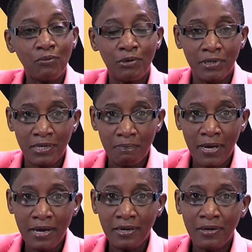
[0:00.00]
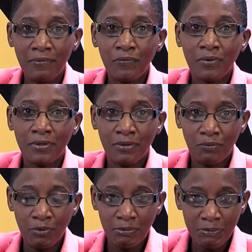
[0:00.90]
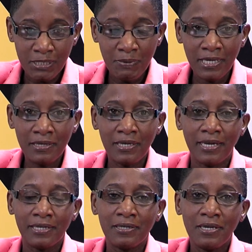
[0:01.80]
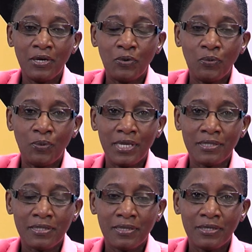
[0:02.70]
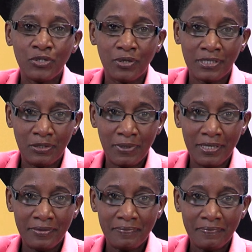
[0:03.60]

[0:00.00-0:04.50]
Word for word: When we come back, we will be speaking again with Dr. Lee.